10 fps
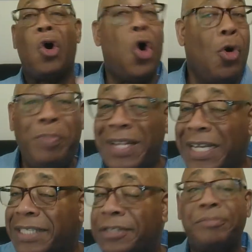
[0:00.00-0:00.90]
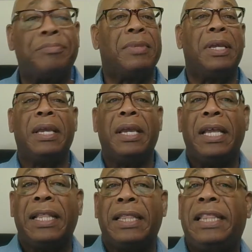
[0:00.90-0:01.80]
hopeless,
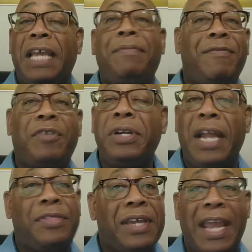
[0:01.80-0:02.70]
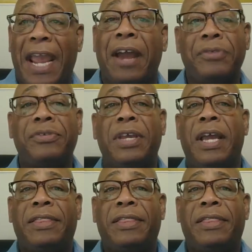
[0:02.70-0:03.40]
living for nothing else